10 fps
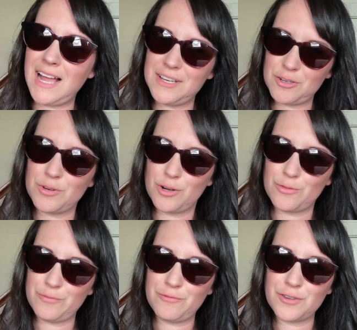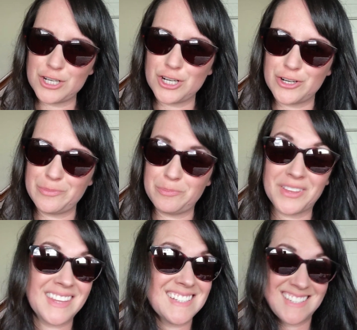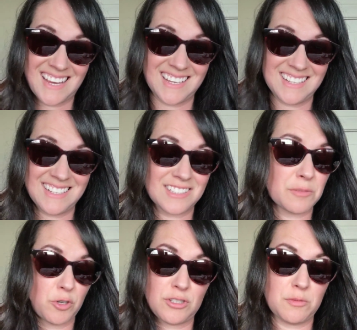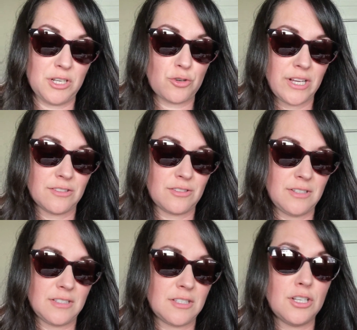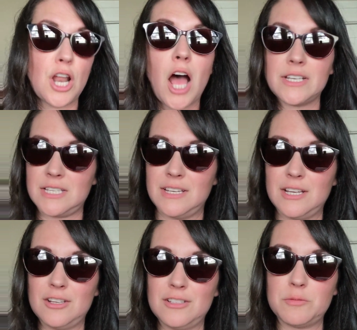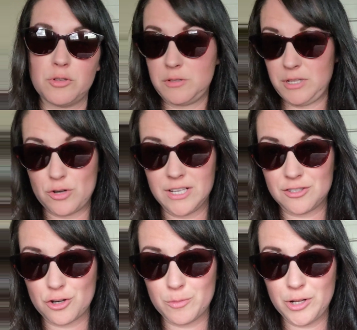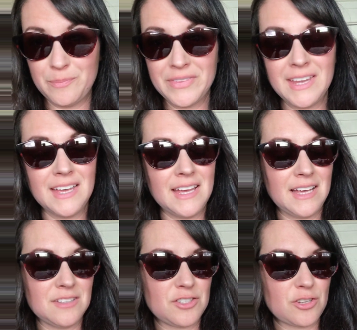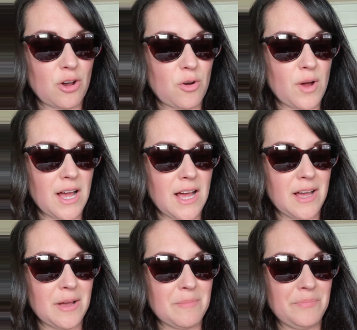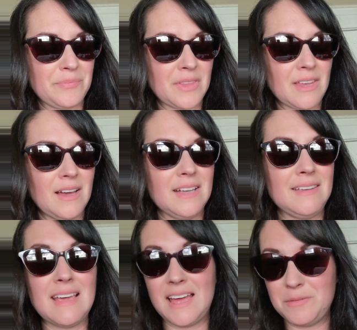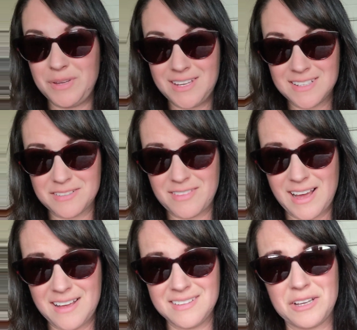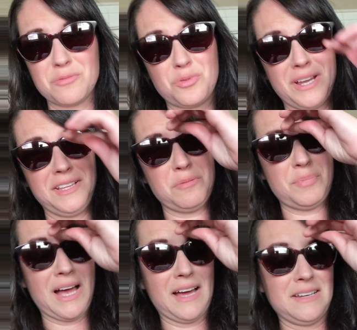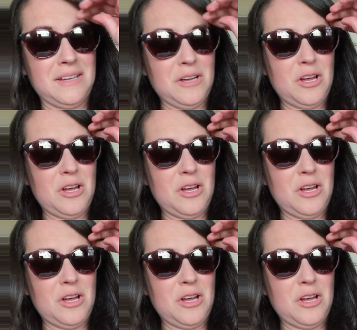I don't know for sure, but they say it's supposed to be it's not supposed to be transdermal. And so, again, because of that, like really bad